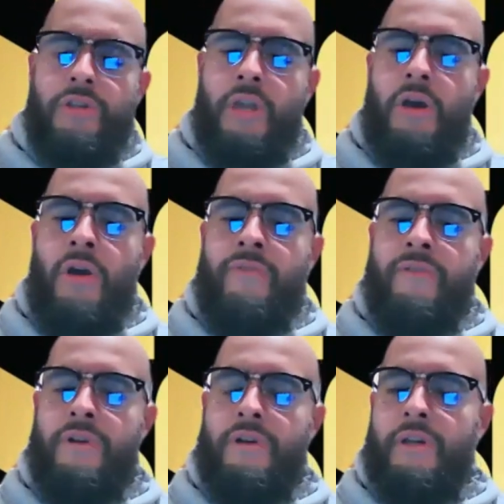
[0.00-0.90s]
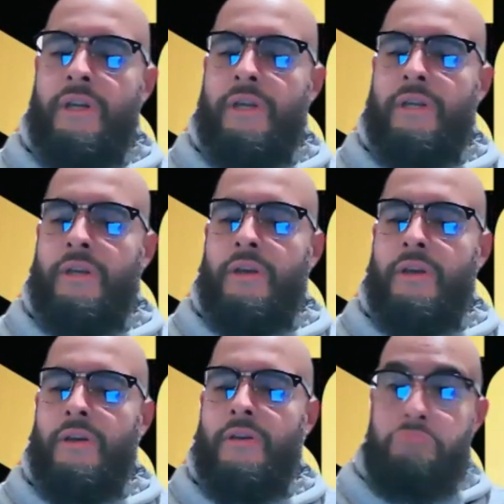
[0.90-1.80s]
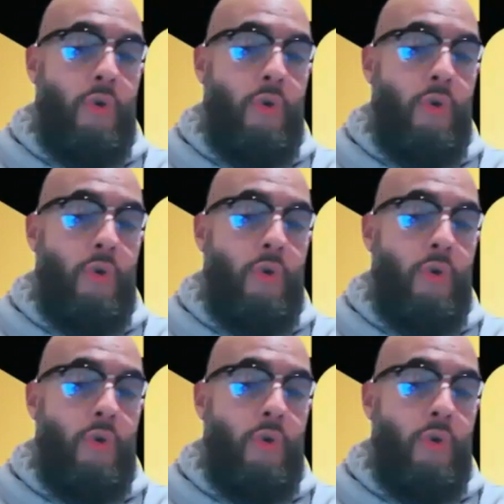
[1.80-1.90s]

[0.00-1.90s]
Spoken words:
they offered a